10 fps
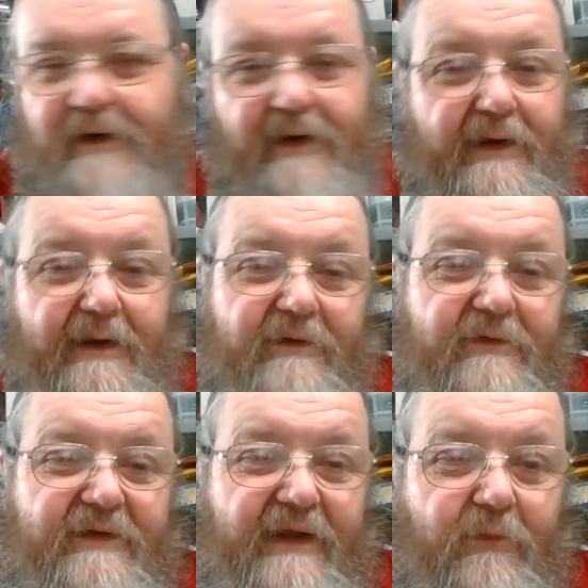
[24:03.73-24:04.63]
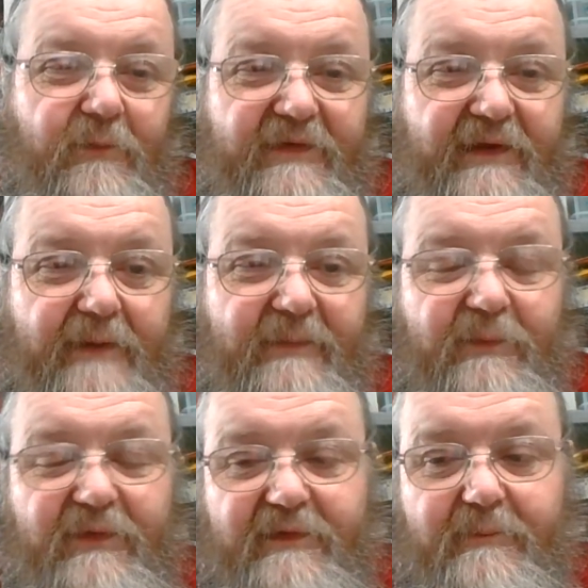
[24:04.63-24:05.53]
and get on with
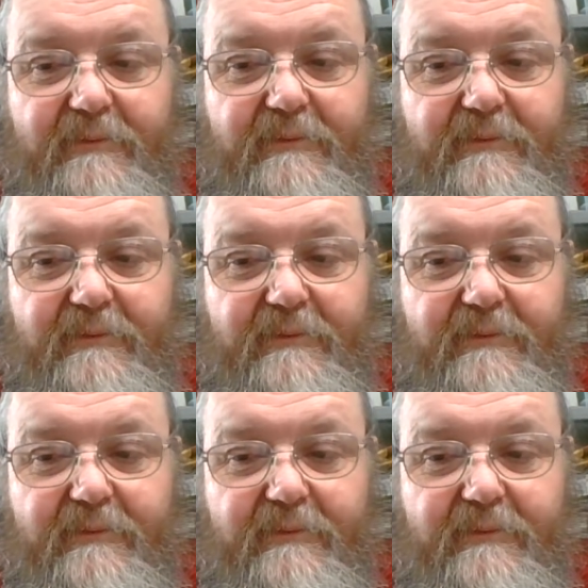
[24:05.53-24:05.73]
gaming with them,